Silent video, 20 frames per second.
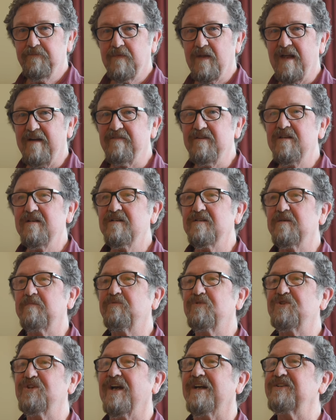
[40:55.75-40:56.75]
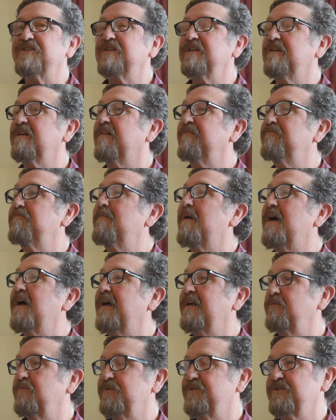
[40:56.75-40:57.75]
everything is a projection of
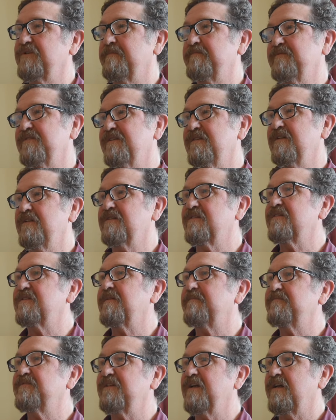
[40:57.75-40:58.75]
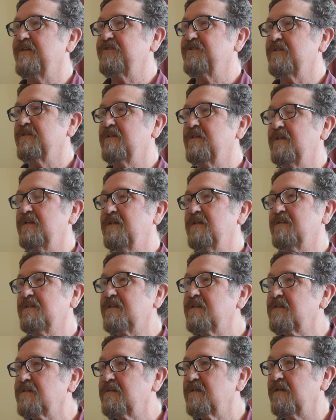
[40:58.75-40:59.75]
mind, which is substantially
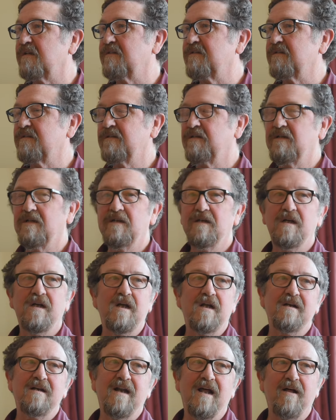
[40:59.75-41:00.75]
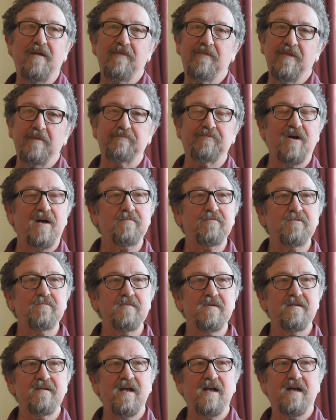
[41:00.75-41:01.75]
existent. Now, the problem
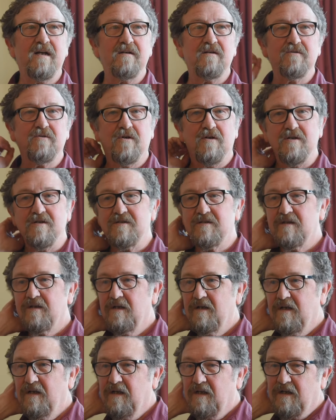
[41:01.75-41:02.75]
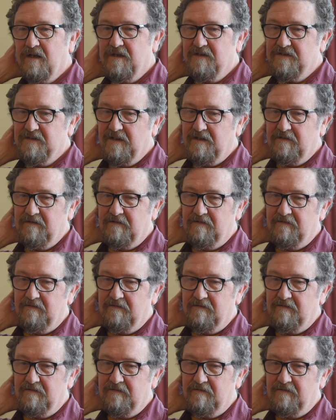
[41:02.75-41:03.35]
with that, of course, is that